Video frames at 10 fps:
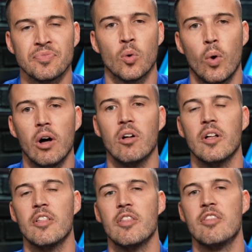Well,
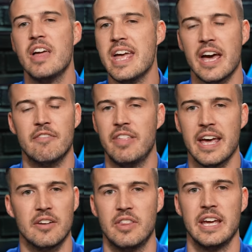they
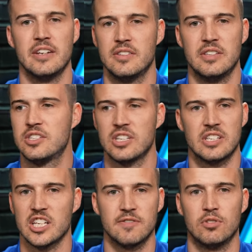had
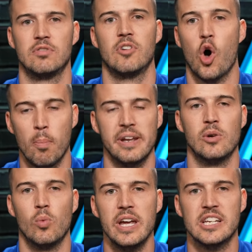successful
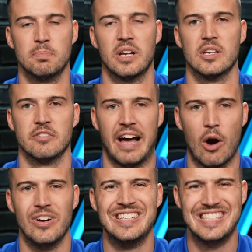opening weeks because of
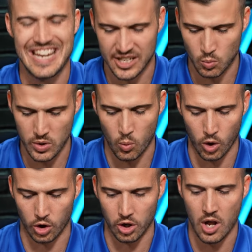how intent we
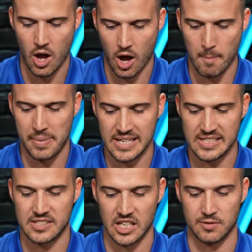were on being
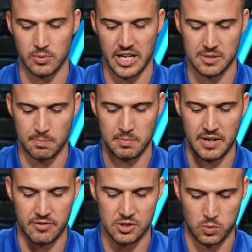successful, right? It's the
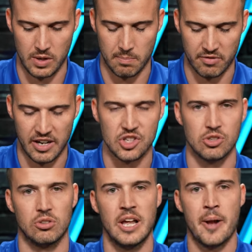difference between a
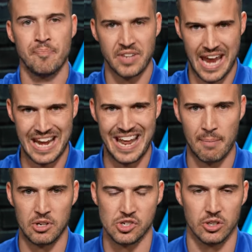professional and an
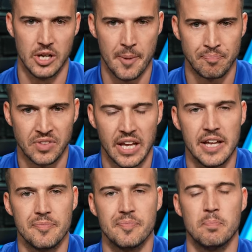amateur,
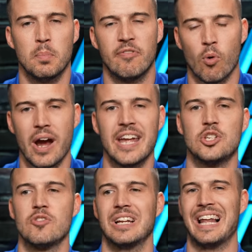okay? Before I get
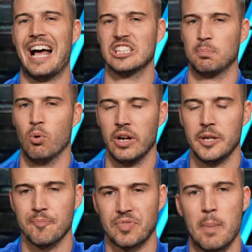to the last
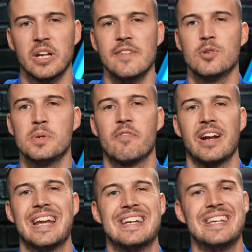point, I'm going to give you some
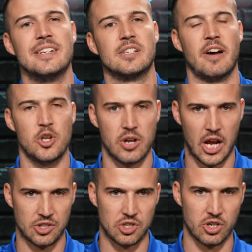different ideas of how you can
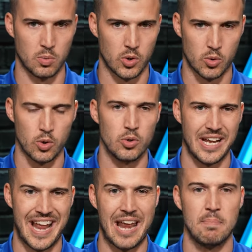actually start to recruit
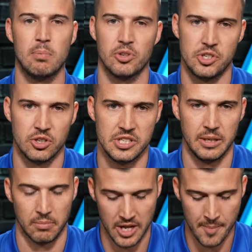and add people to your team.